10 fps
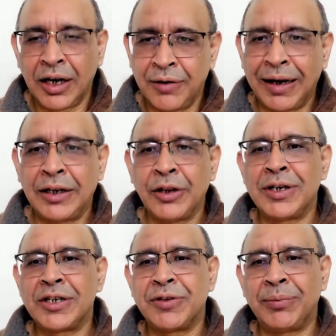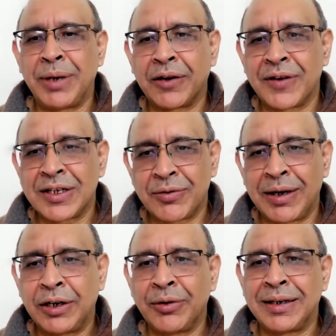20 units with breakfast,
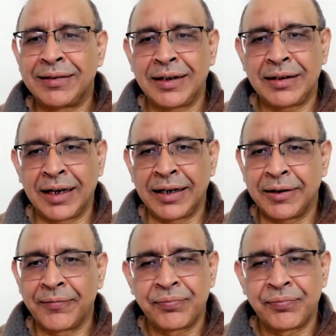20 units at night.